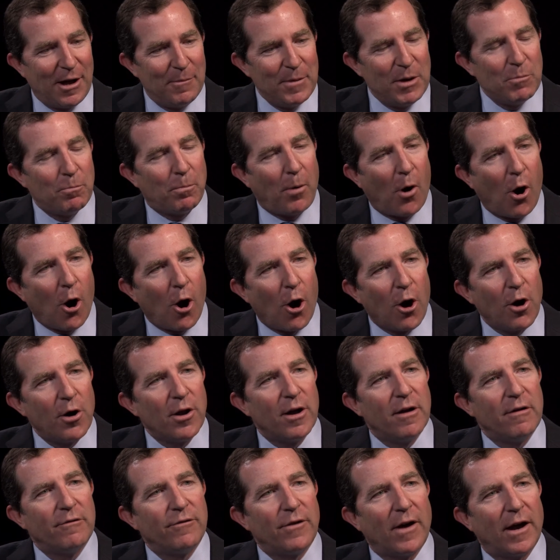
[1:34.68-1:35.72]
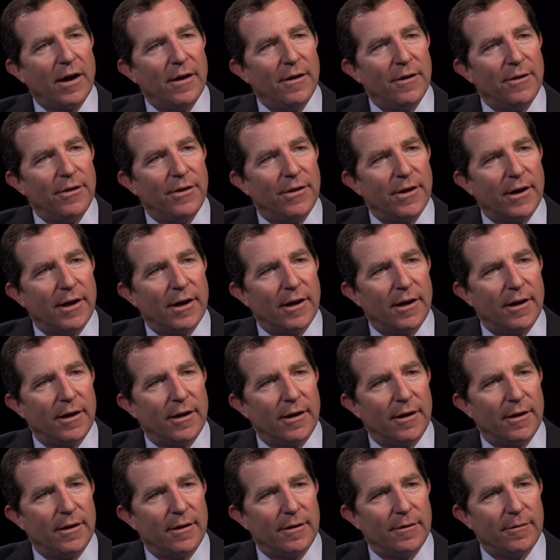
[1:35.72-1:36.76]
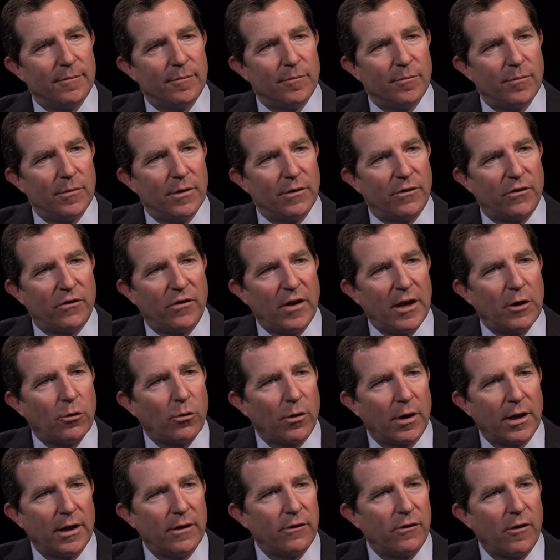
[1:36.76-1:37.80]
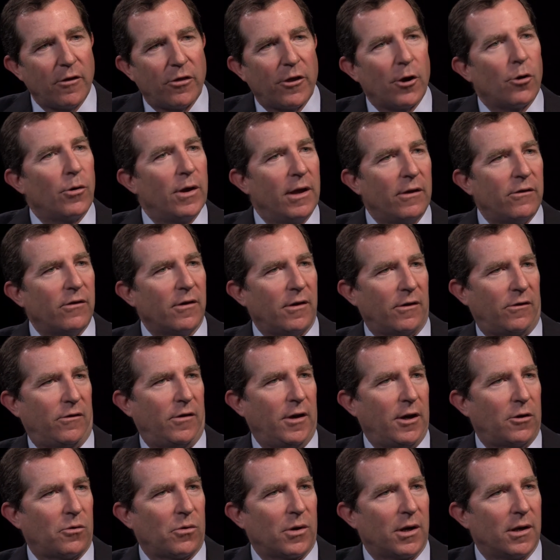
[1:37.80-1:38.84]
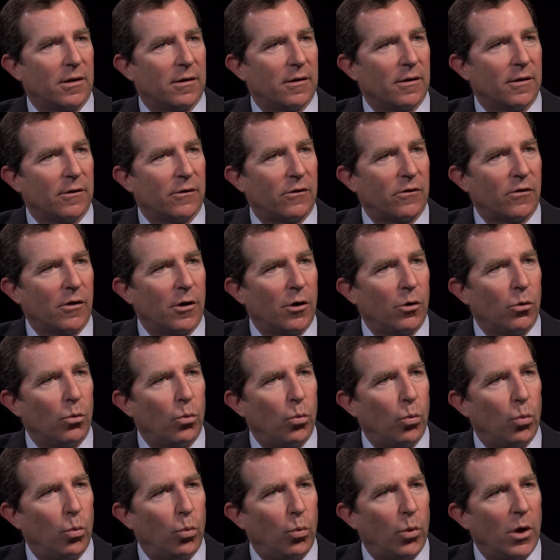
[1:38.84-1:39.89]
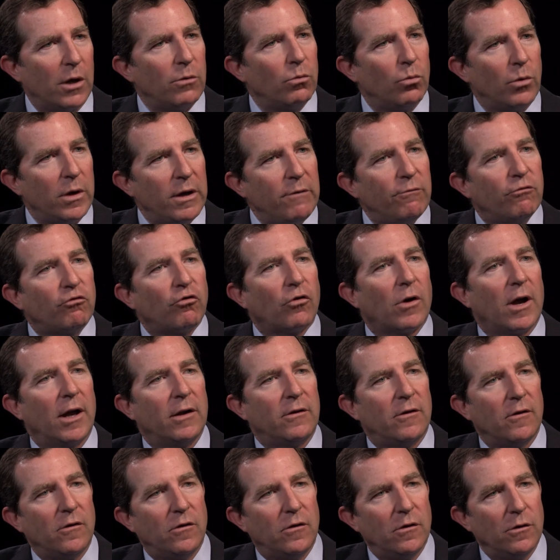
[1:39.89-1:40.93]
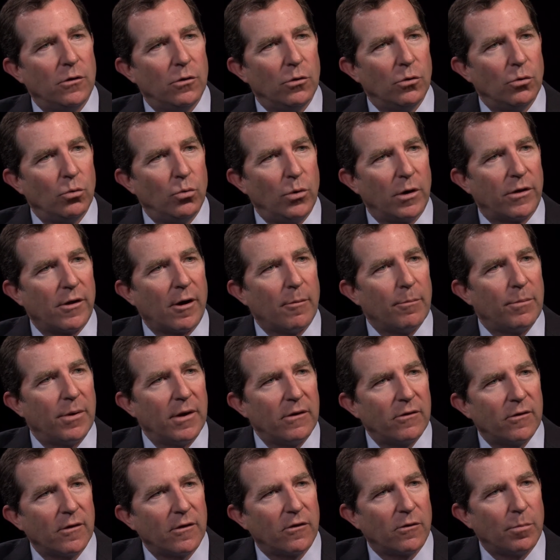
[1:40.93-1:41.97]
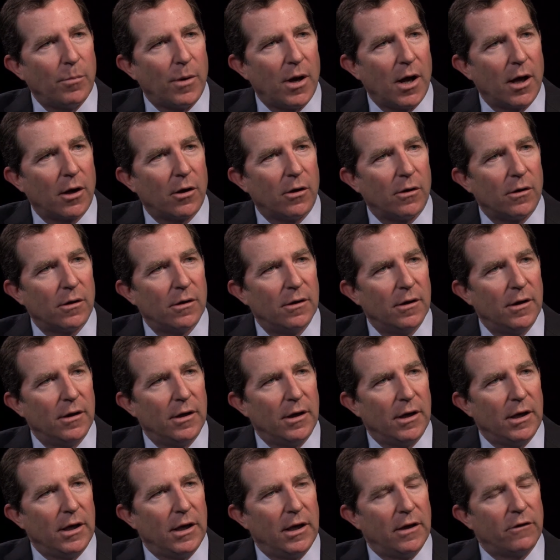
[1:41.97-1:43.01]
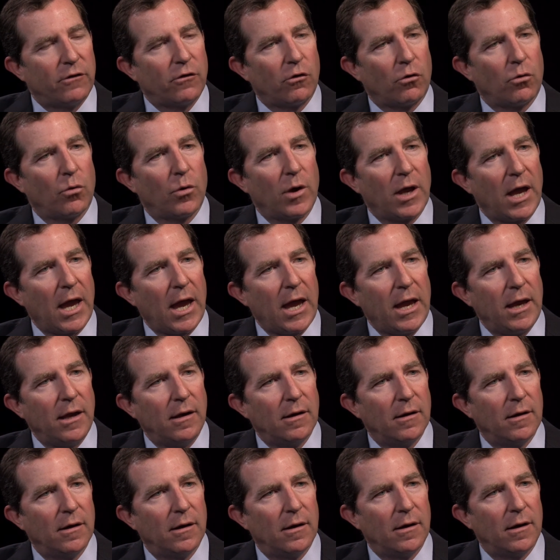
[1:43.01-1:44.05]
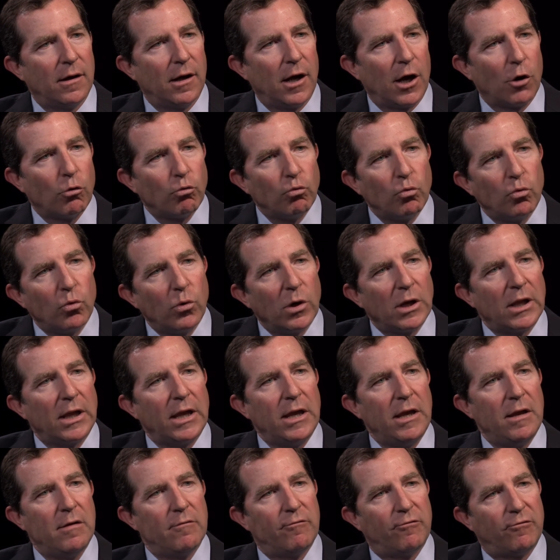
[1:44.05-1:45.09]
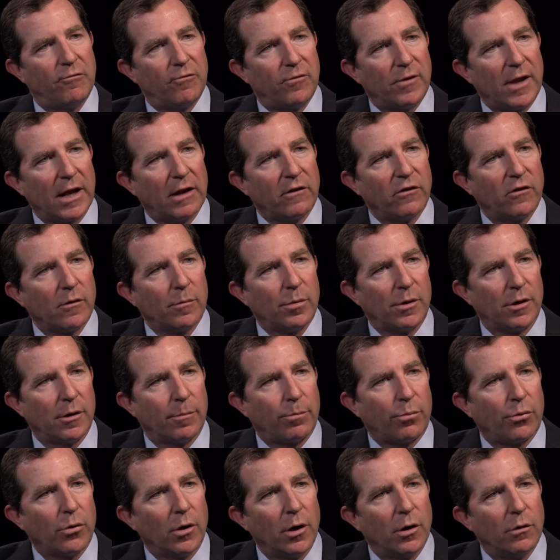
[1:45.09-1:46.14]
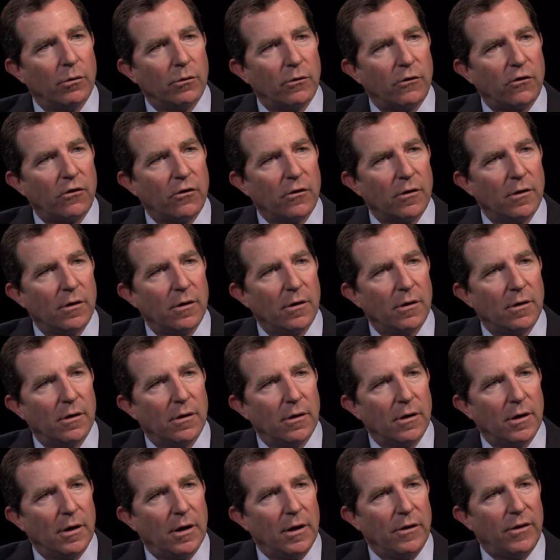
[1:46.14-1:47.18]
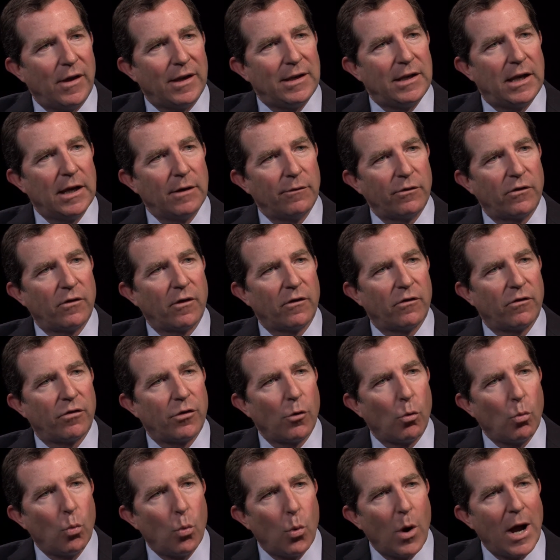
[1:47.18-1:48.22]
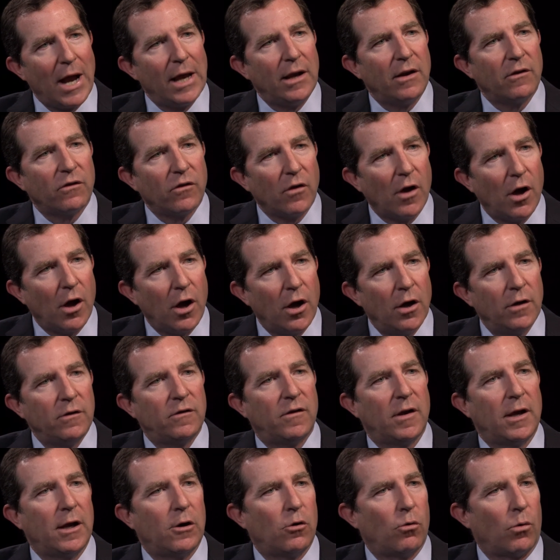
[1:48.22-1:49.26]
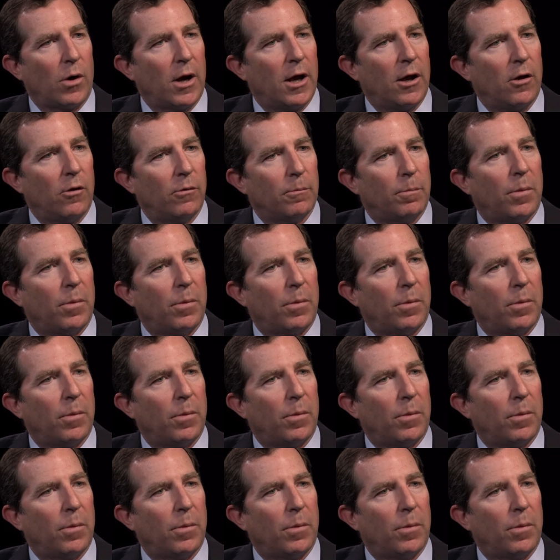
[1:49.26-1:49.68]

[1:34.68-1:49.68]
I mean, part of the secret is that there isn't a secret. So what we've tried to do with our business model is create a really flexible approach that gives us the widest hunting ground